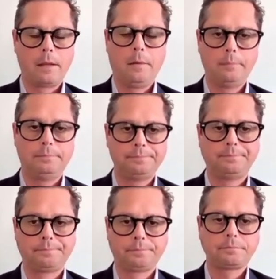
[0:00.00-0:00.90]

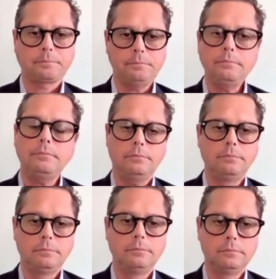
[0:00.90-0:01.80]

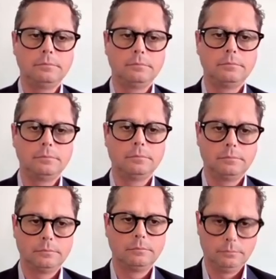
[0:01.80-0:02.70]

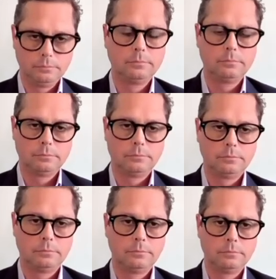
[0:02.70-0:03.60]

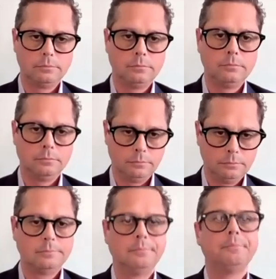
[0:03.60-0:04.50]

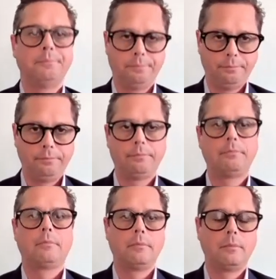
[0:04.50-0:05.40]

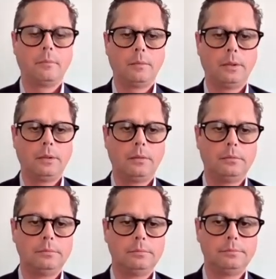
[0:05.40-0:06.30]

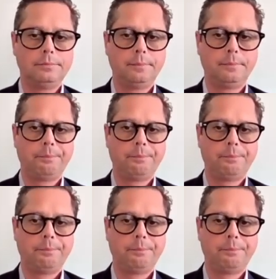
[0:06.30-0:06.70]
[no speech]